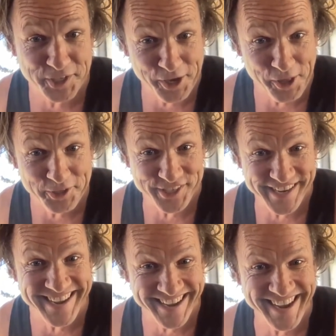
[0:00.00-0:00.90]

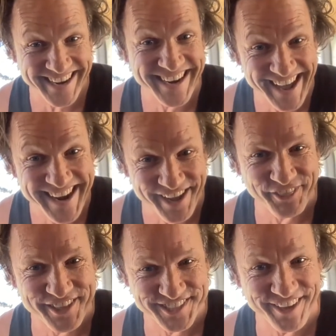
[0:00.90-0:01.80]
psychology in an
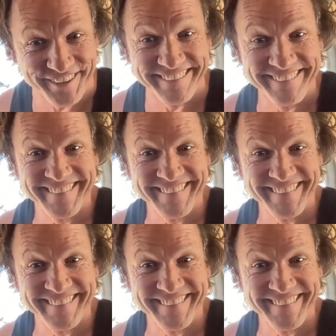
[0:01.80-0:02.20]
unhealthy zone